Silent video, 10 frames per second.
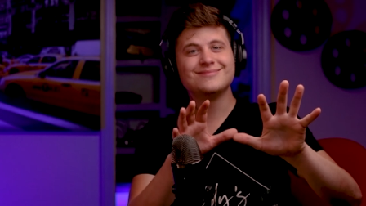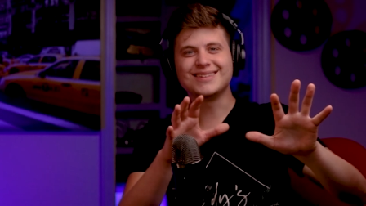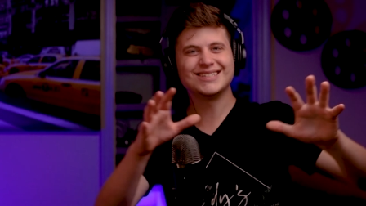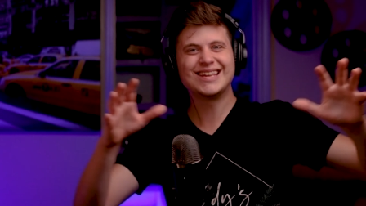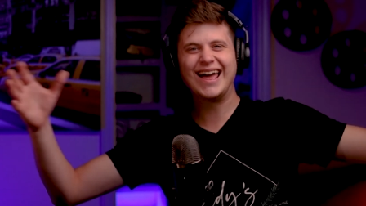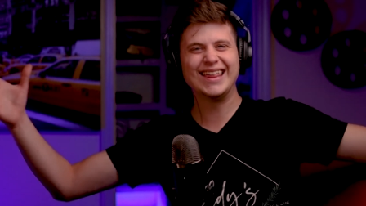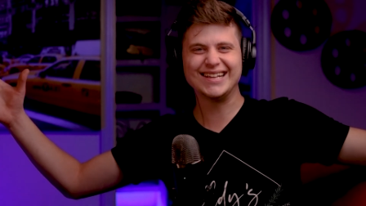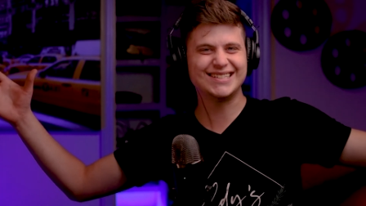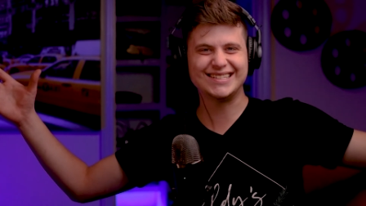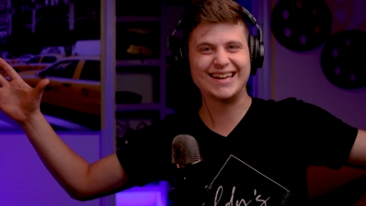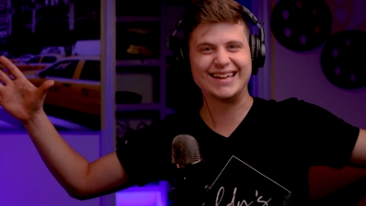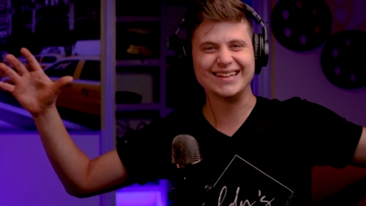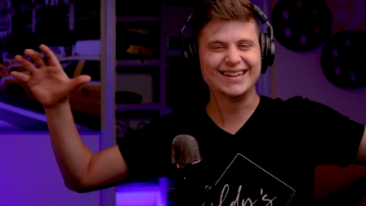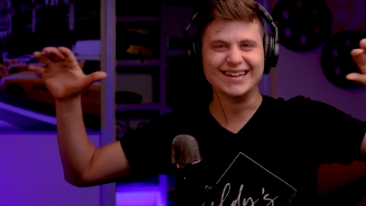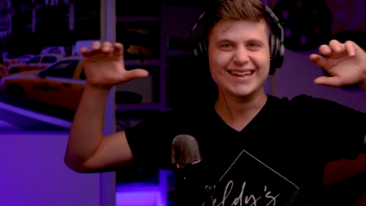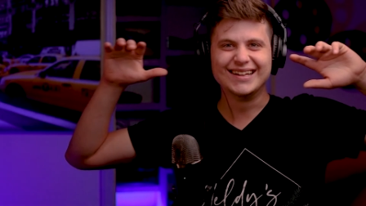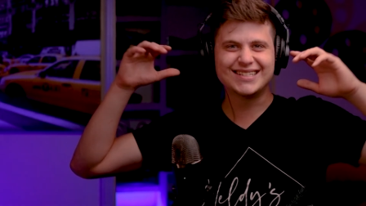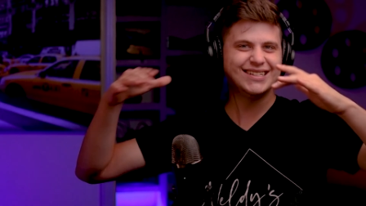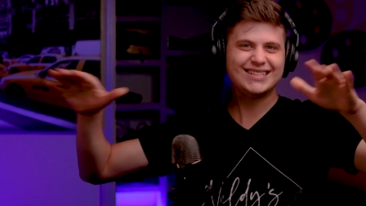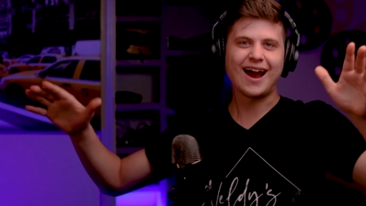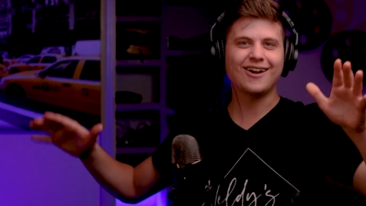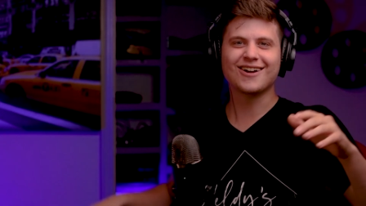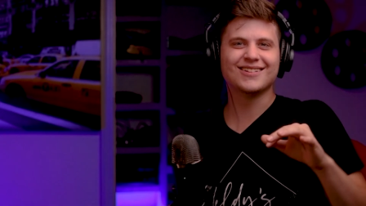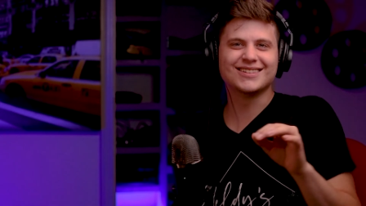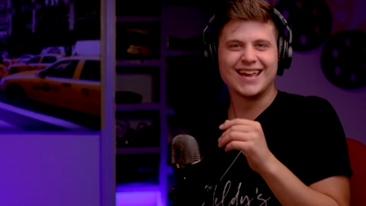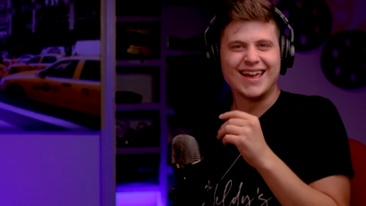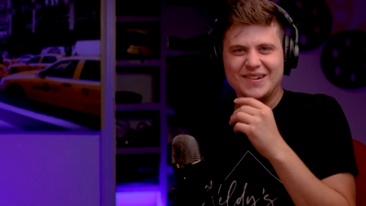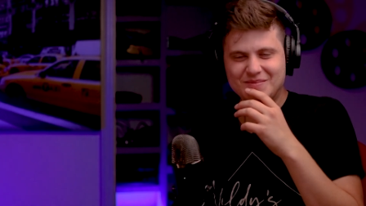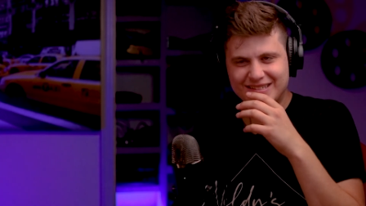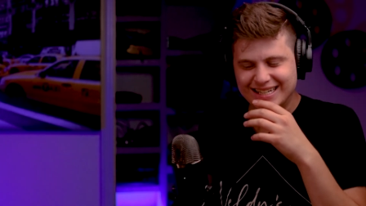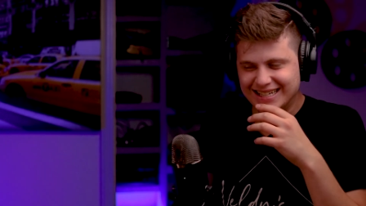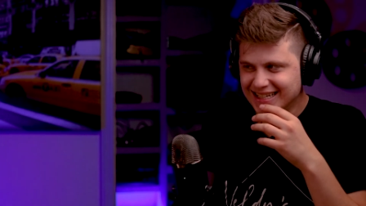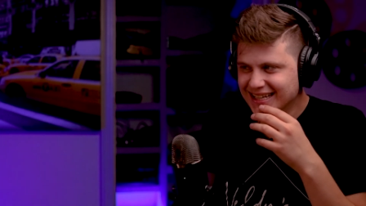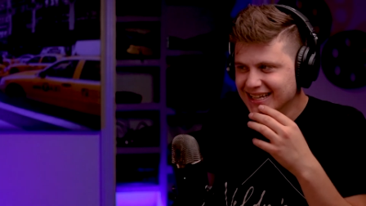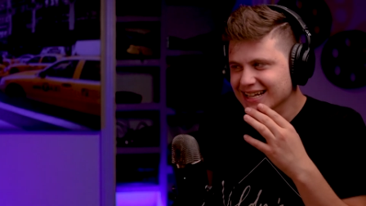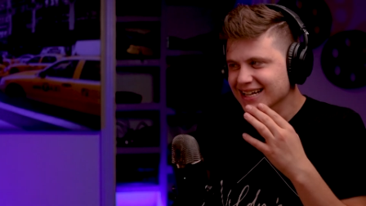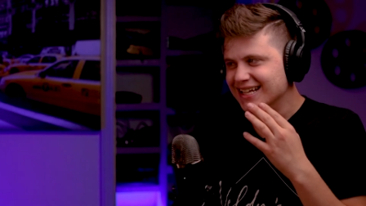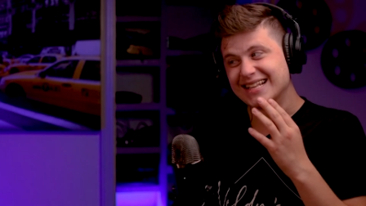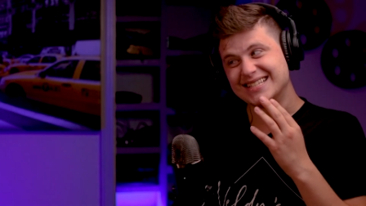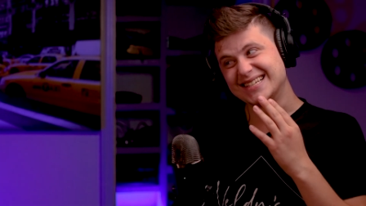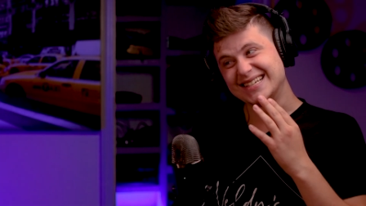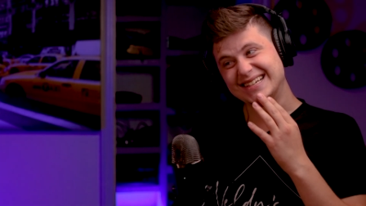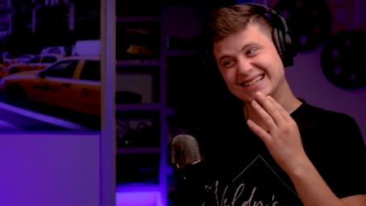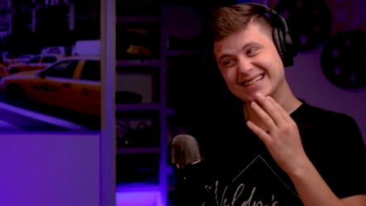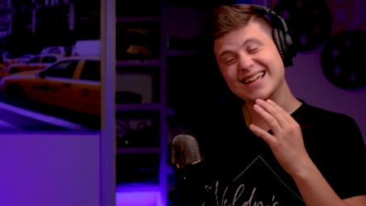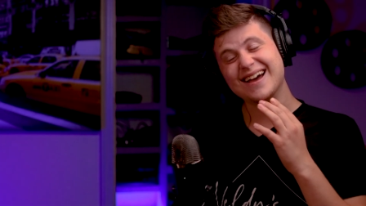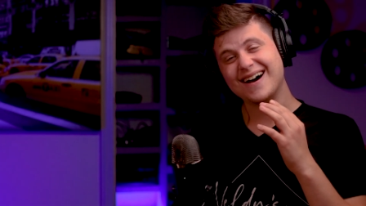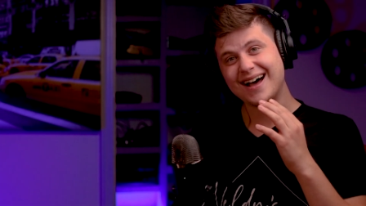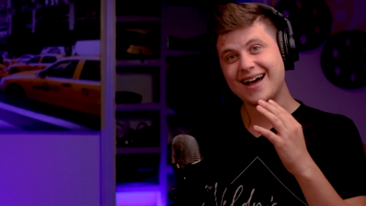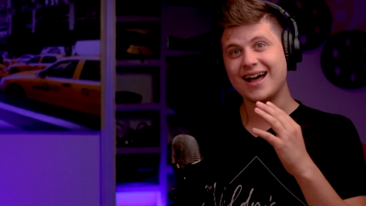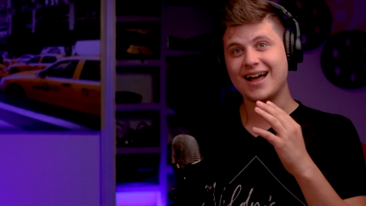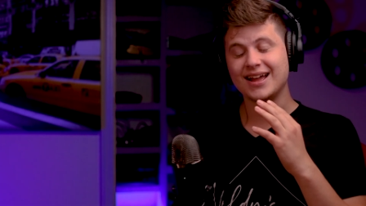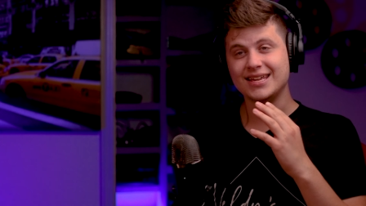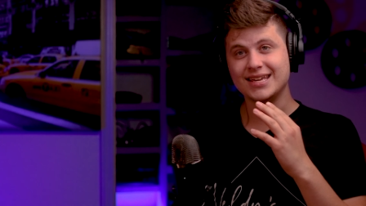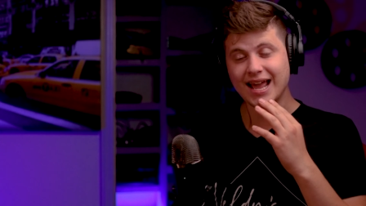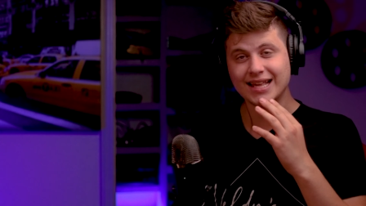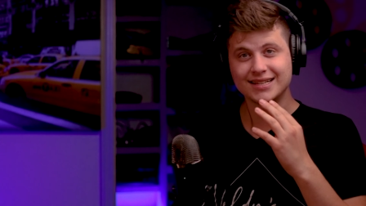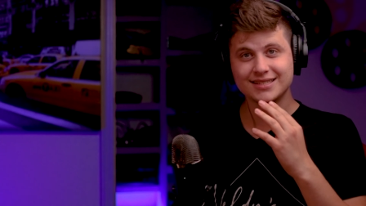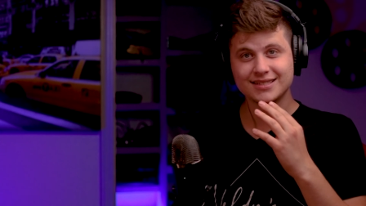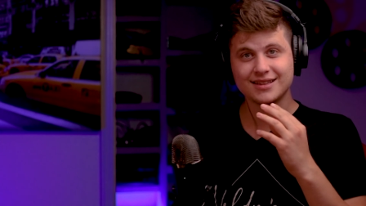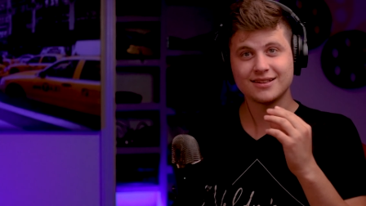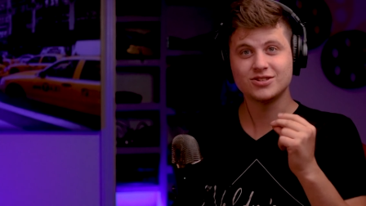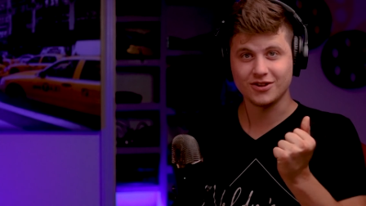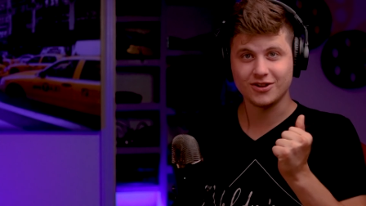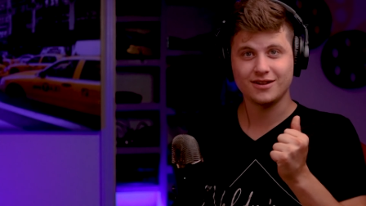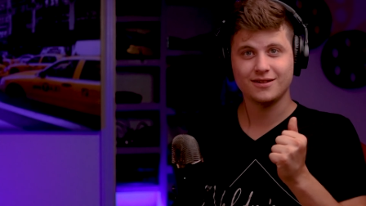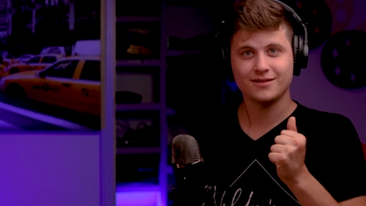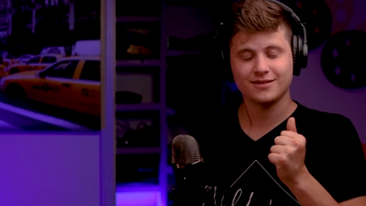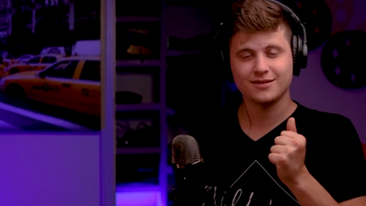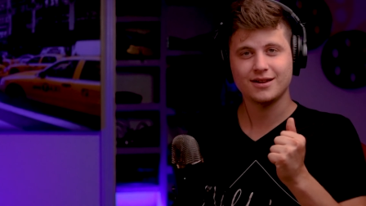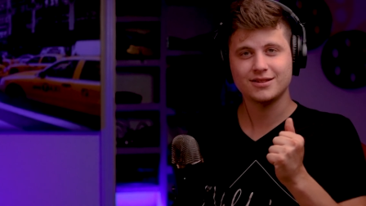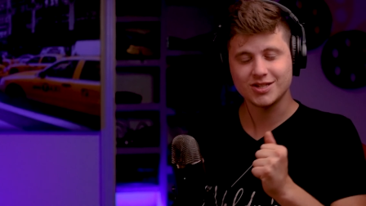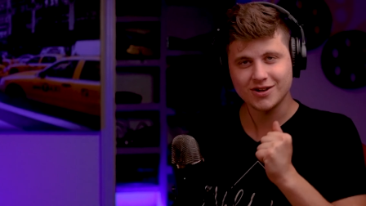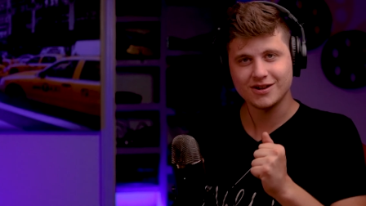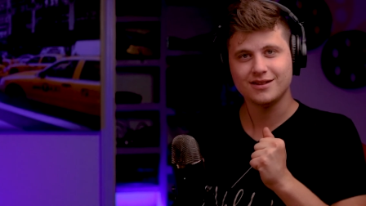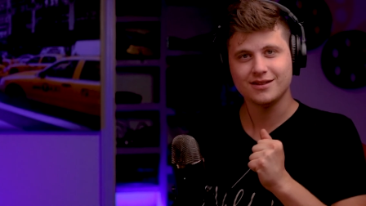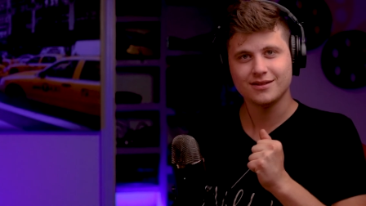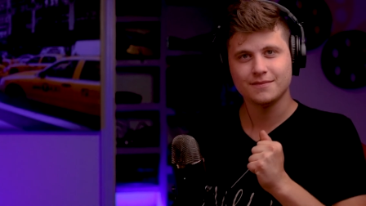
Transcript: That's how, that's it. It's the entire concept. That's, ah, yikes. That's good. That's good.